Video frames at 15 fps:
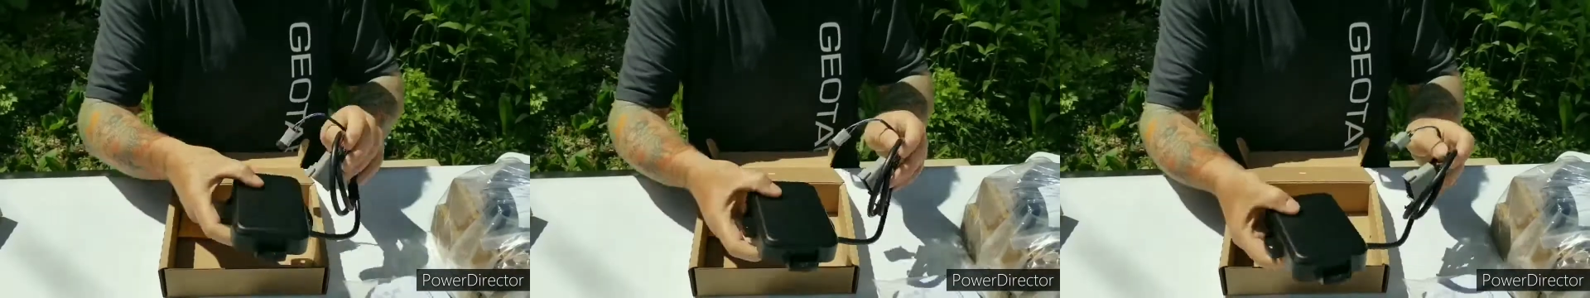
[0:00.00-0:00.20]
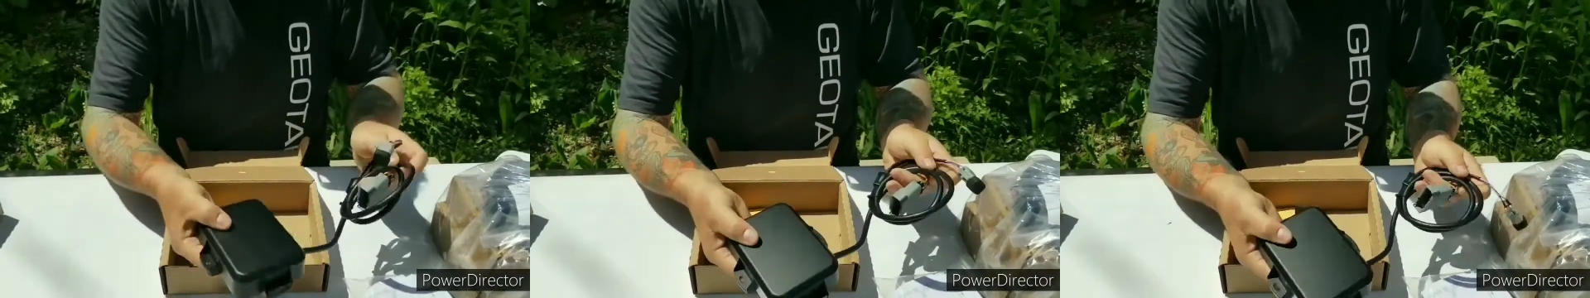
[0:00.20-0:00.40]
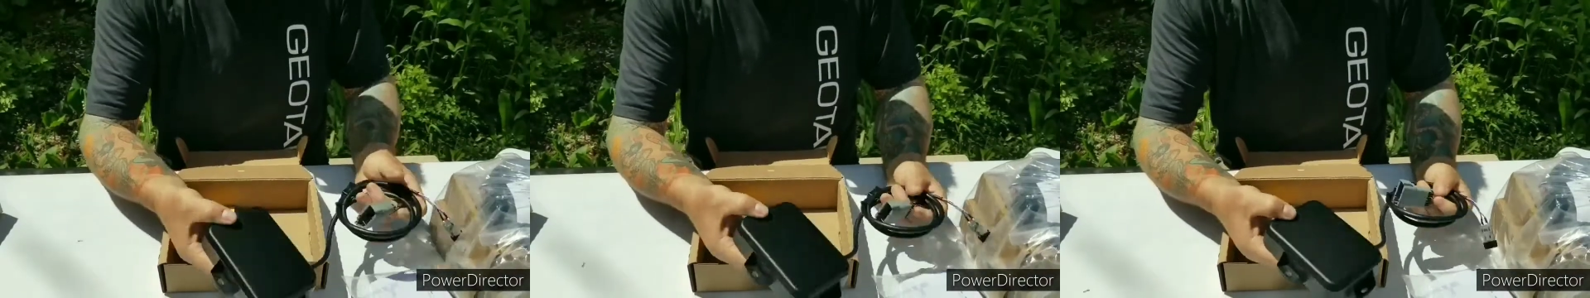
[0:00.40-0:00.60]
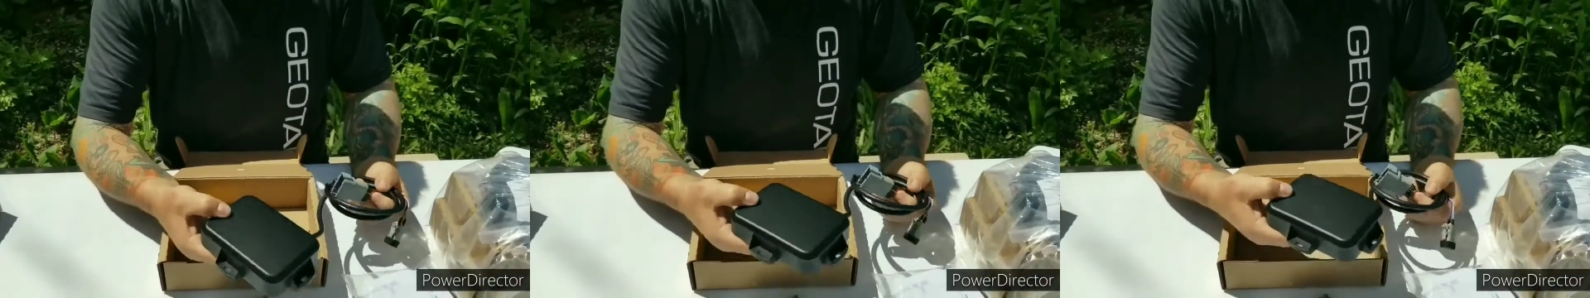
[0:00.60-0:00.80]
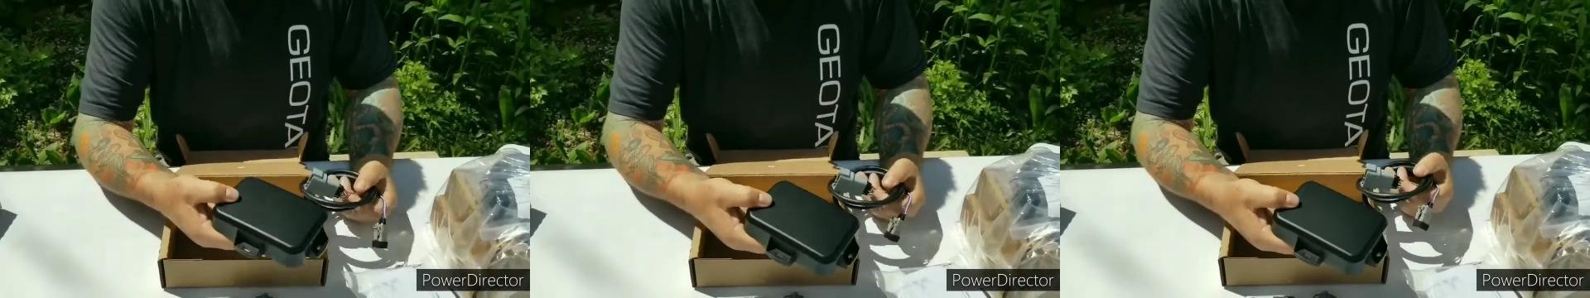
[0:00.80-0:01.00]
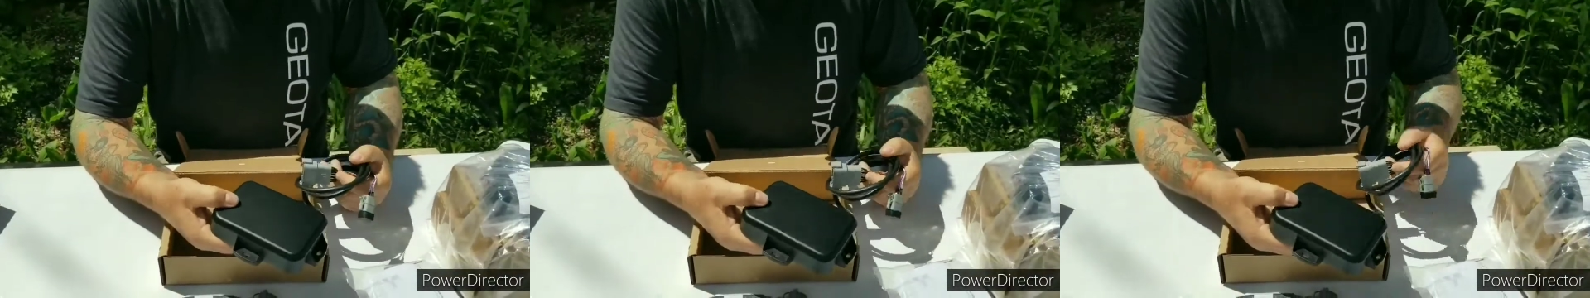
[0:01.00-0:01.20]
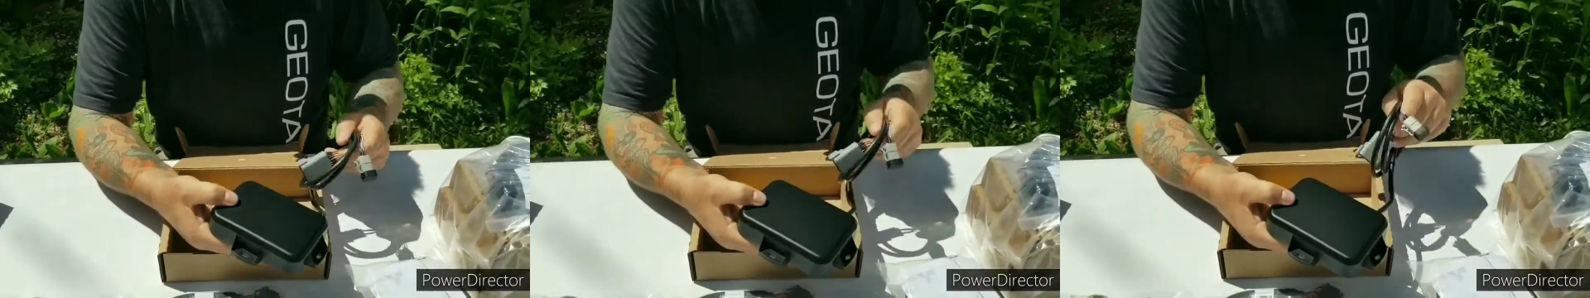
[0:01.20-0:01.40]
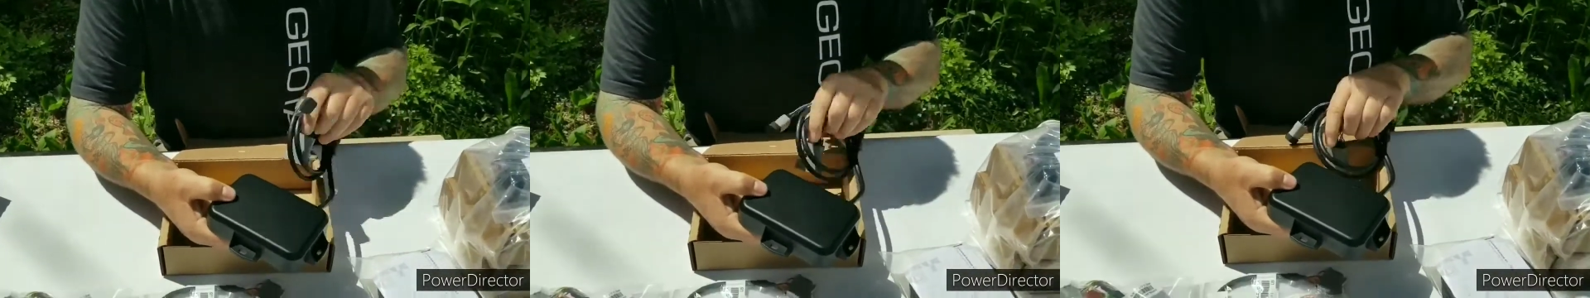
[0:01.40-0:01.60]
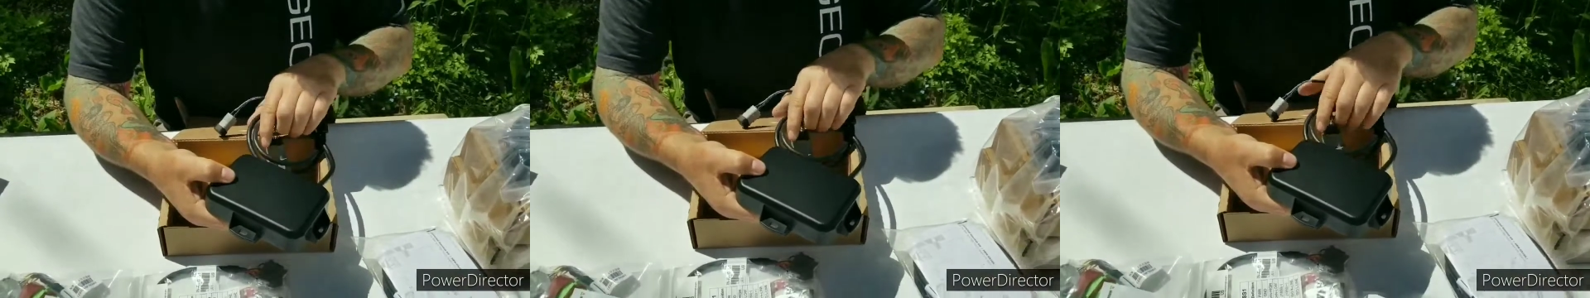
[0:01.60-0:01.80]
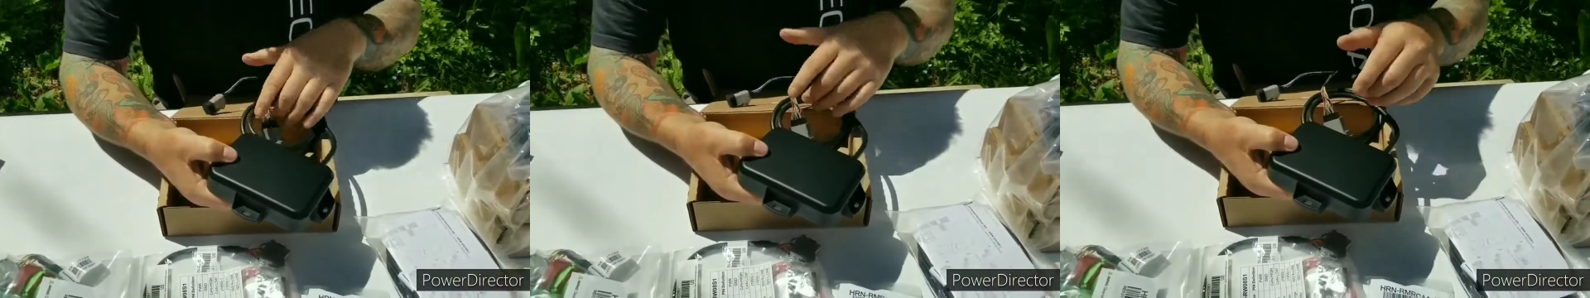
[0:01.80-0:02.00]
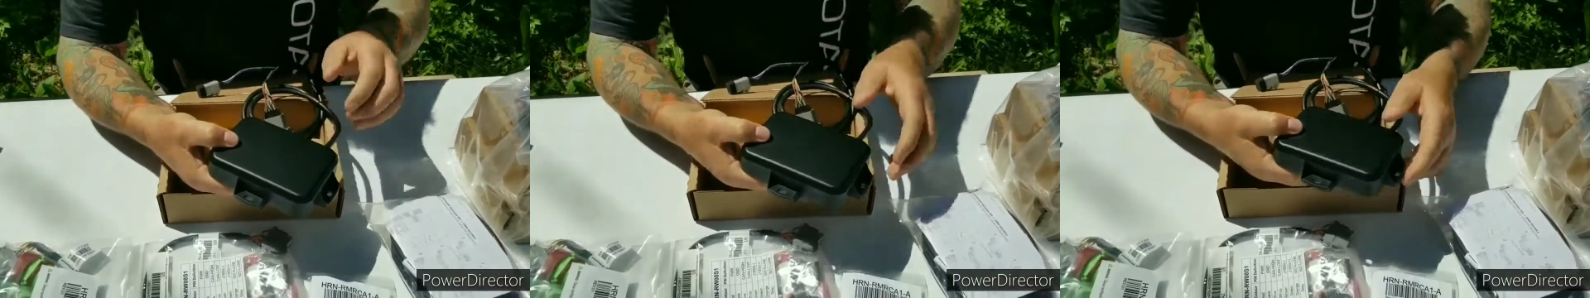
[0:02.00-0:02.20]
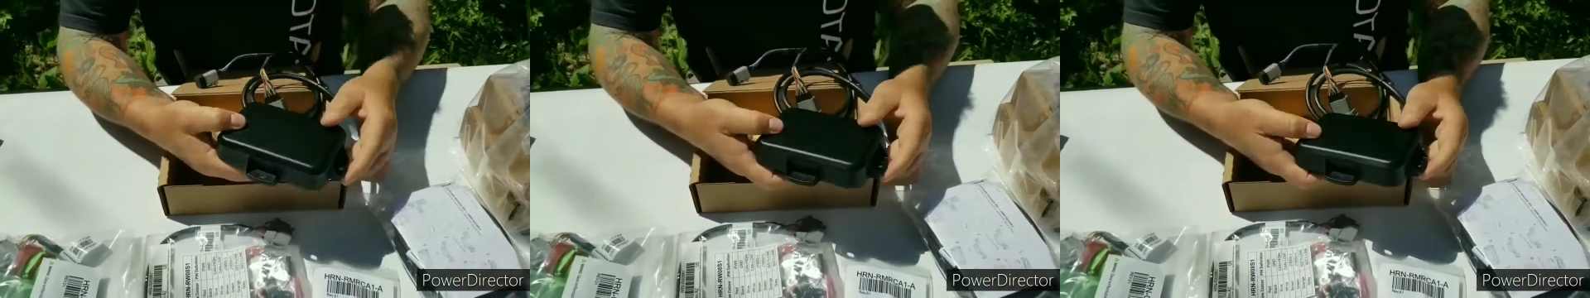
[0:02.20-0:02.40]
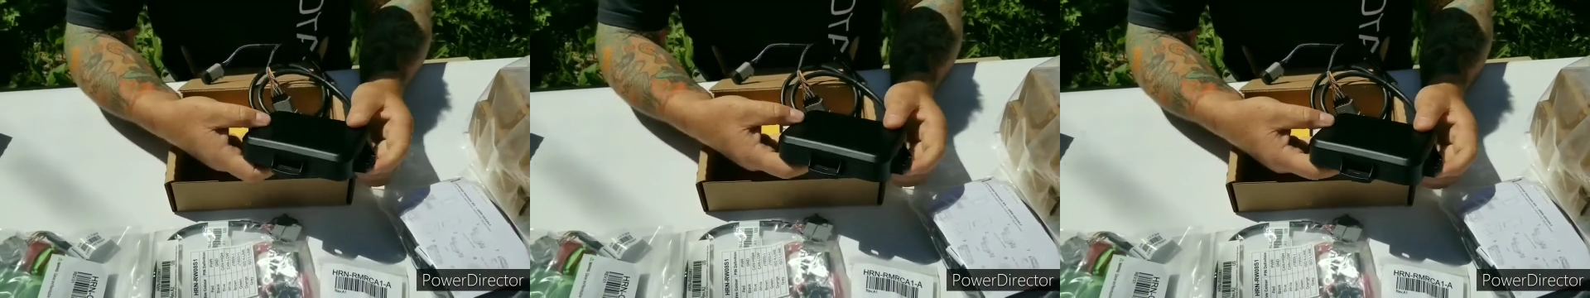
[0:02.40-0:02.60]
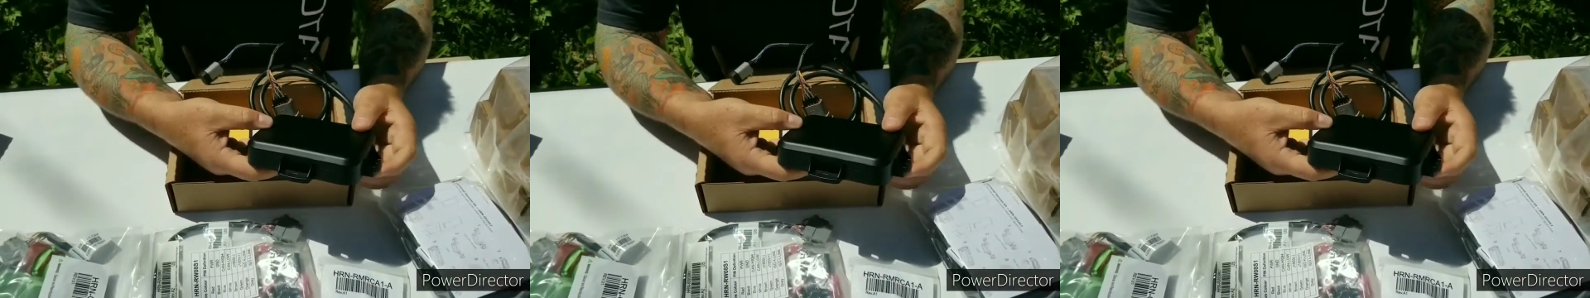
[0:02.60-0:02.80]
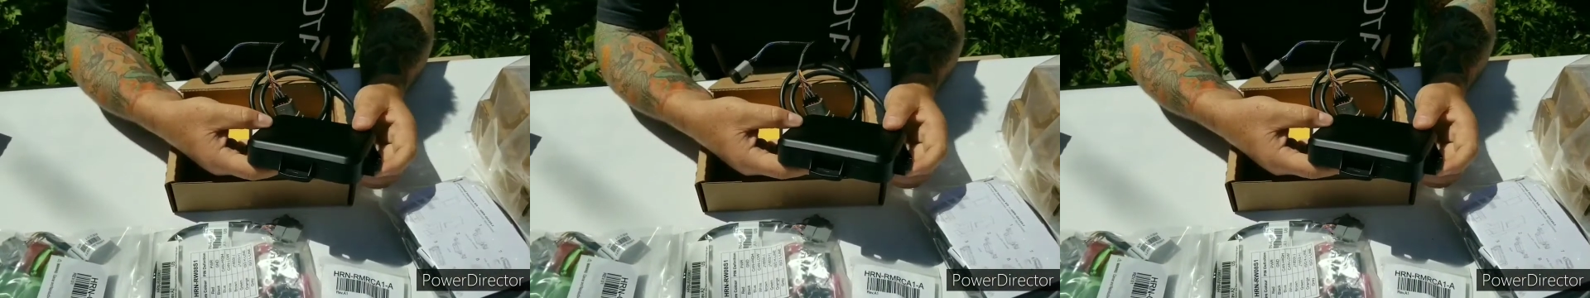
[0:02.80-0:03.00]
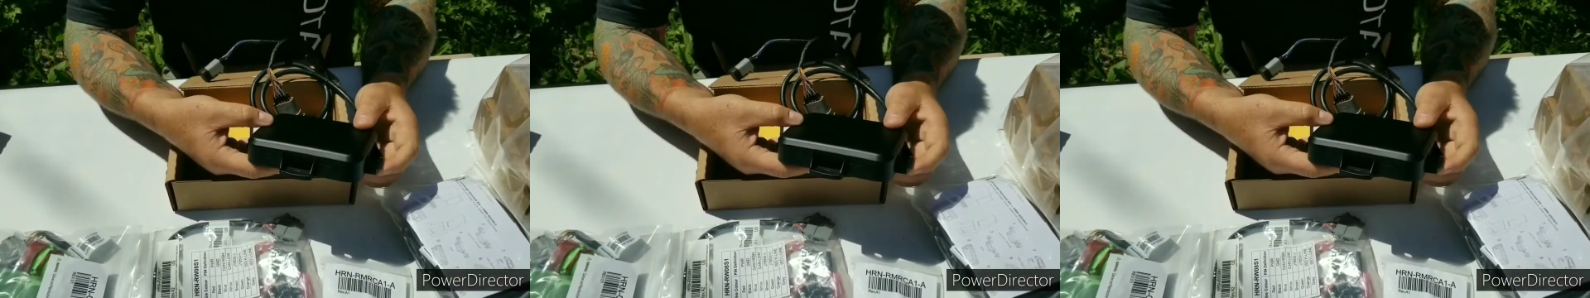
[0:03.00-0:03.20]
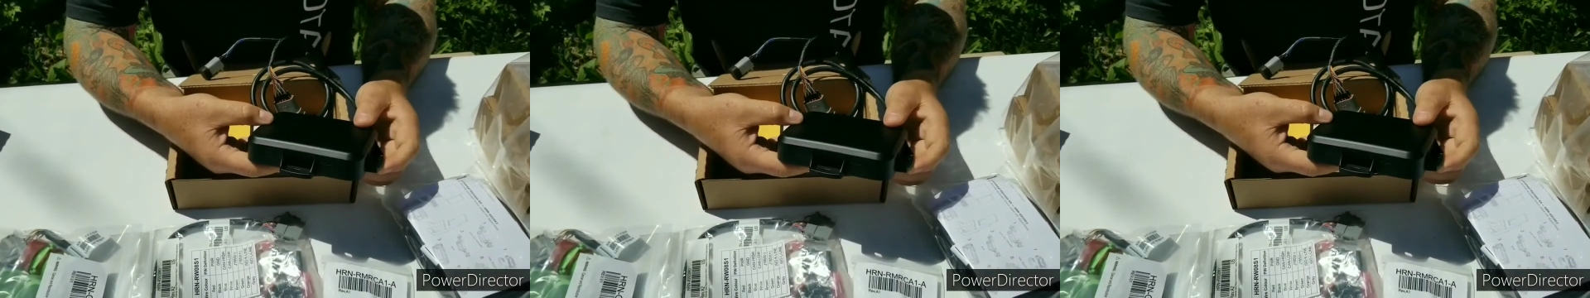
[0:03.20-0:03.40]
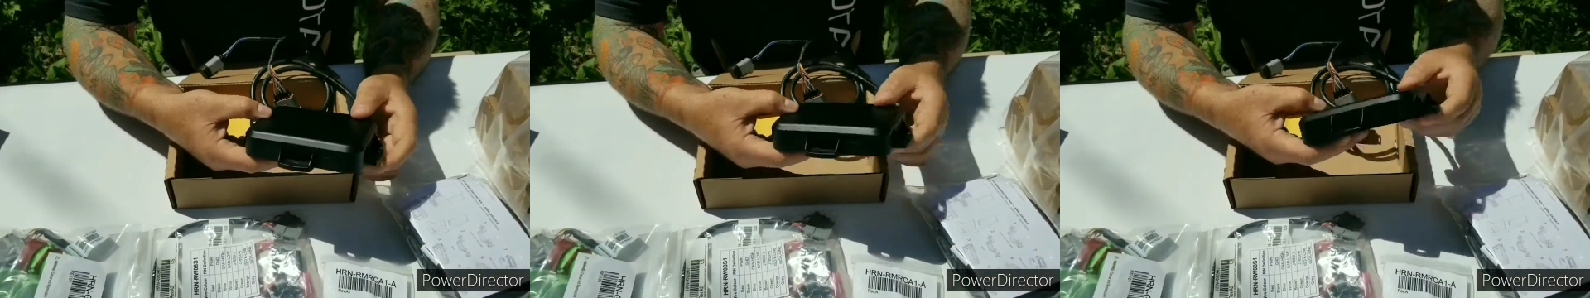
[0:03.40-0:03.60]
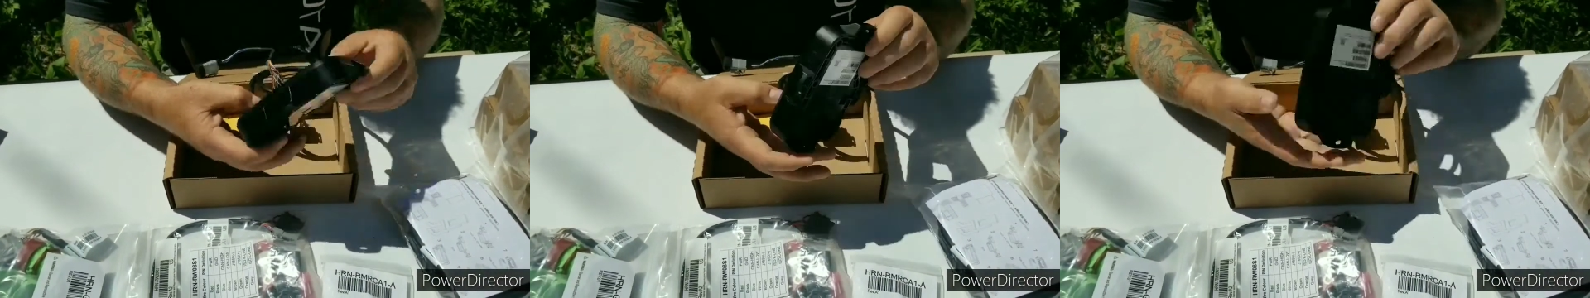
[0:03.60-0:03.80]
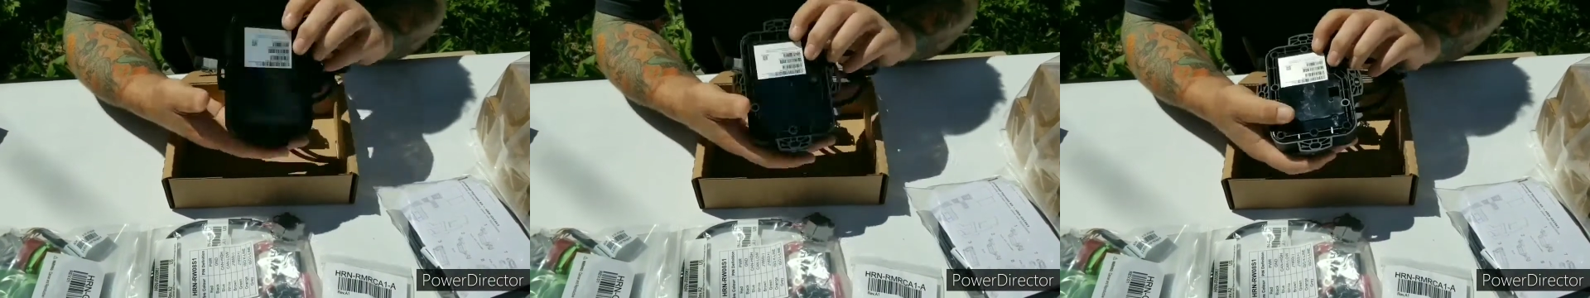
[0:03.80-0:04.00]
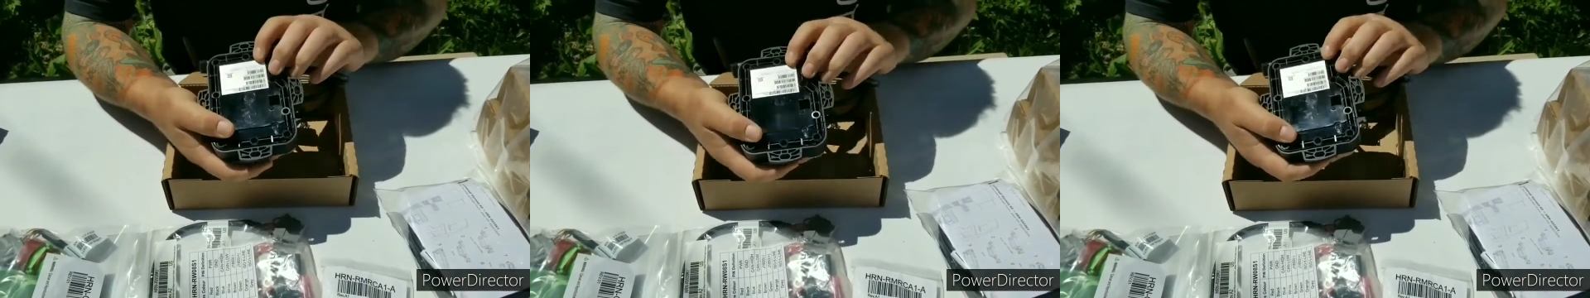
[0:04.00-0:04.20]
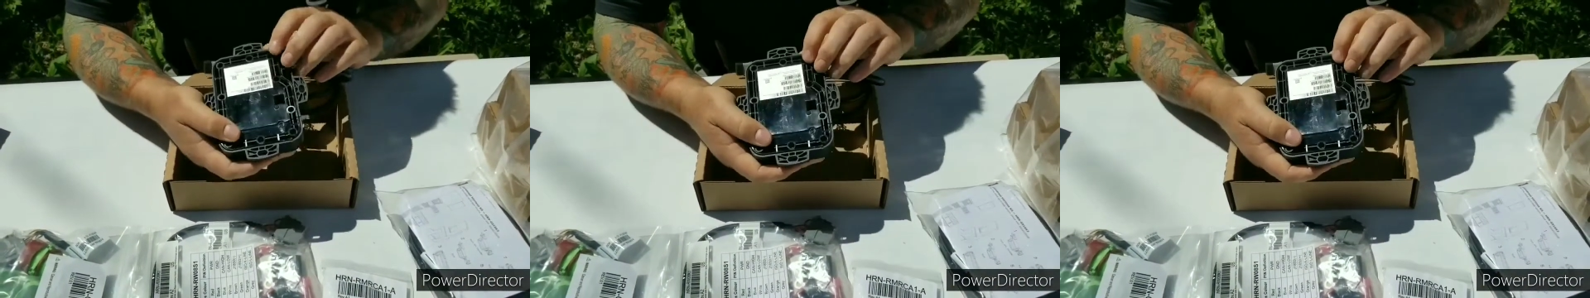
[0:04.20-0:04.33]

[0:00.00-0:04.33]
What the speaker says: [unreadable: no face in view]